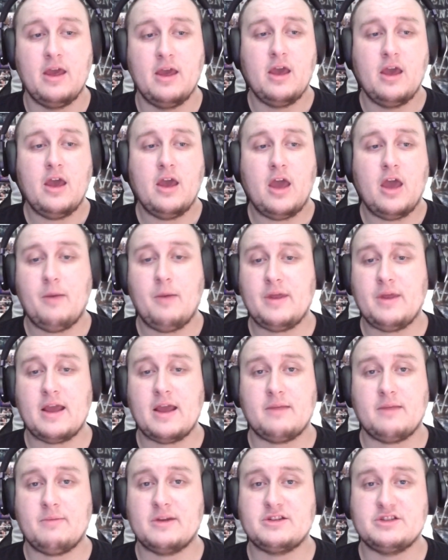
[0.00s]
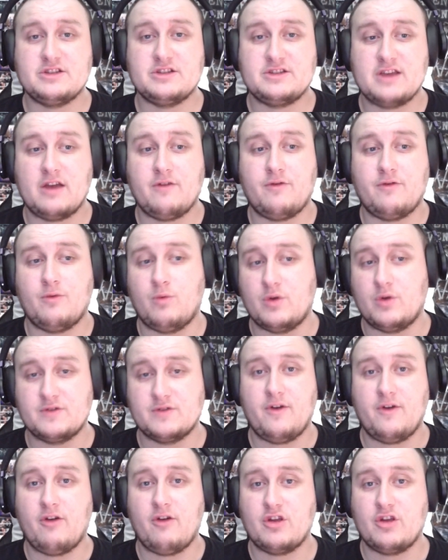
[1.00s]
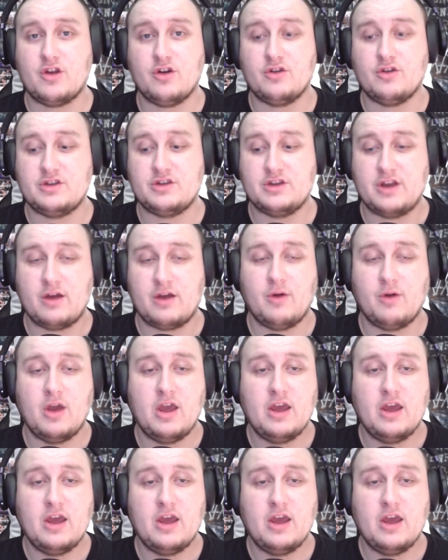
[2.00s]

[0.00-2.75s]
But yeah, the match itself was very good, you know.